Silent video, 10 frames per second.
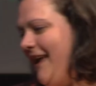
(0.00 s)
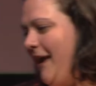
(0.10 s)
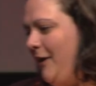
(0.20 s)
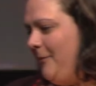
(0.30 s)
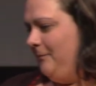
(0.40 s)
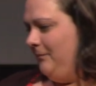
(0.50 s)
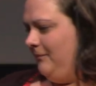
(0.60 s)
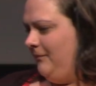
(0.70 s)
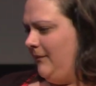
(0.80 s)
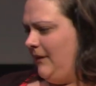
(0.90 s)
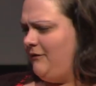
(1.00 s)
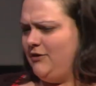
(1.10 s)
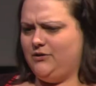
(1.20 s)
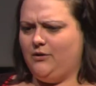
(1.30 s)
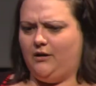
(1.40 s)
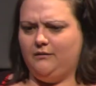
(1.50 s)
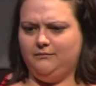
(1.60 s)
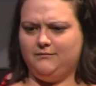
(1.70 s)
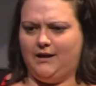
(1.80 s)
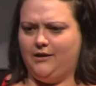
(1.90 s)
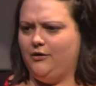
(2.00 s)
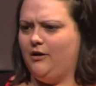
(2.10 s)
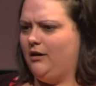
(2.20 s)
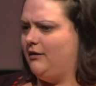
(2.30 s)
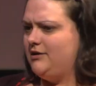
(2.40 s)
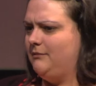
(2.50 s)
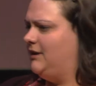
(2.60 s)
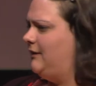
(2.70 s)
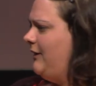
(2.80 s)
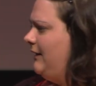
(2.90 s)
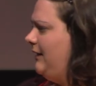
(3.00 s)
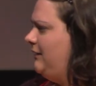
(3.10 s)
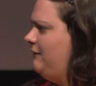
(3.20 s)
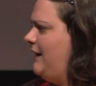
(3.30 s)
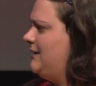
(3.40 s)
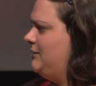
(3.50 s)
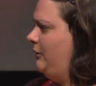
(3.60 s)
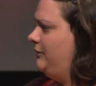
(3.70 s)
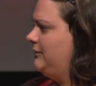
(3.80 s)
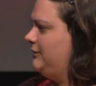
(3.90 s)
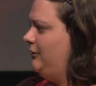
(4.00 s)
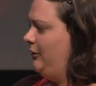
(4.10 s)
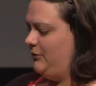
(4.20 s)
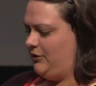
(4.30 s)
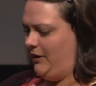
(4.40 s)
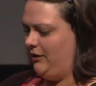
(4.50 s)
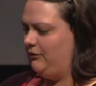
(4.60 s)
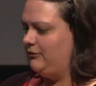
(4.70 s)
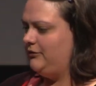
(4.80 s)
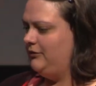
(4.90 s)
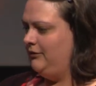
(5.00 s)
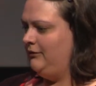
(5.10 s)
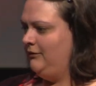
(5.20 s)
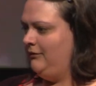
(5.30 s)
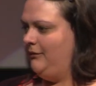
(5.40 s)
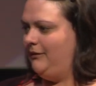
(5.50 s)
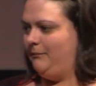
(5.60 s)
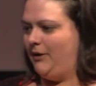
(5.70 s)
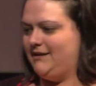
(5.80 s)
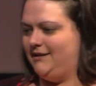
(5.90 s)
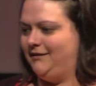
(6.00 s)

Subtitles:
I thought I hit somebody directly in the face once who was quite close, but I didn't.